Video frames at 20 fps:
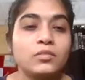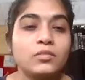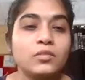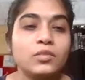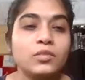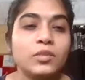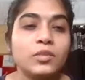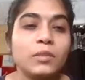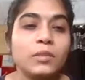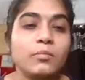
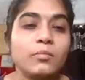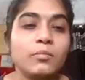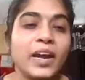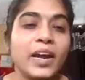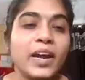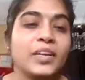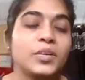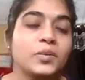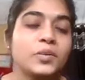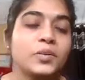You can
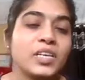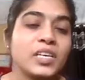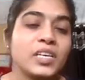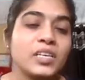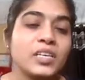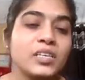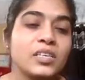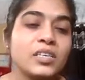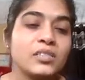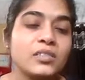bend your
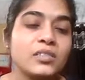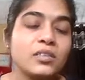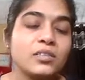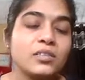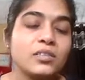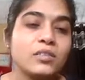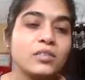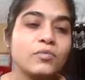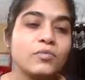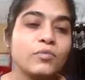knees,
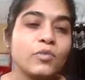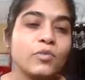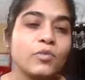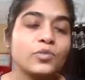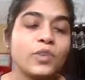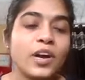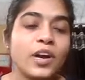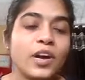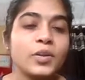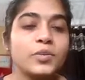just if you want
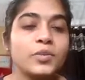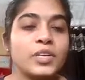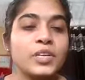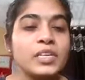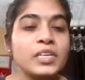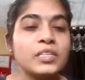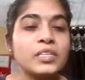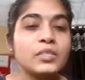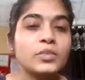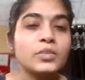to hug your
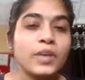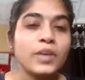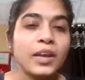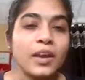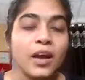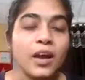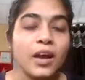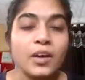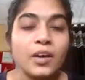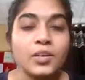knees, you
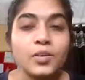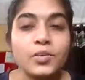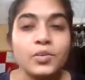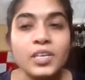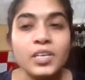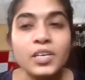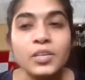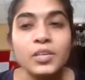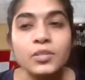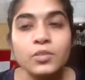can hug your
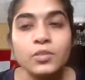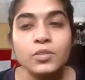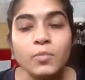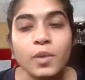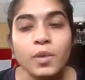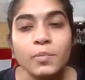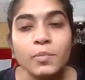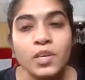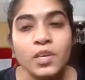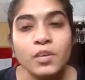knees, or
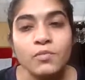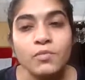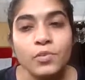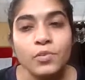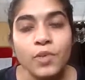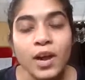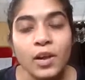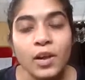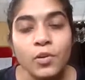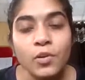maybe if
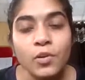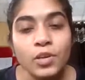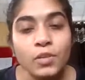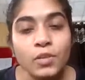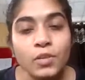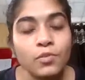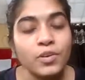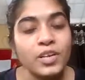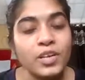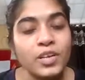you are
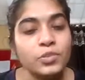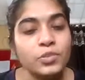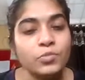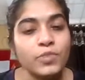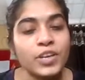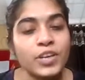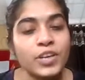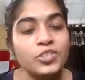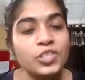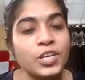looking for a
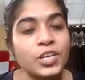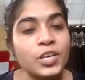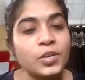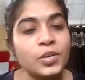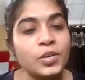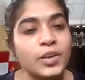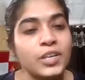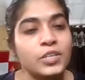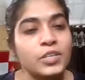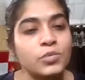stretching,
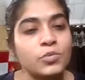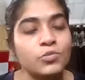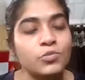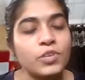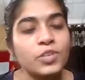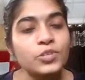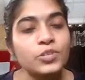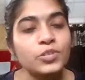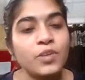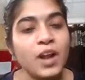you can
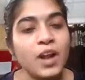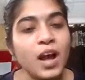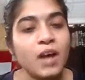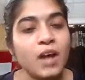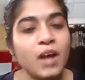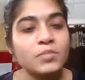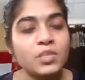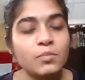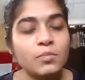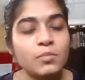stretch your
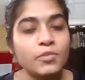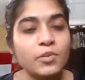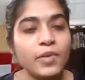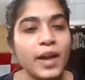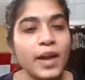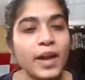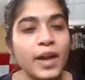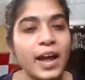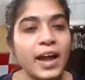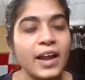arms above
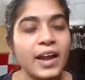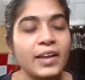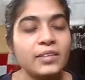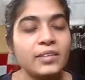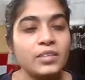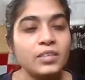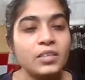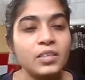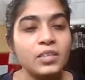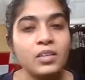your head.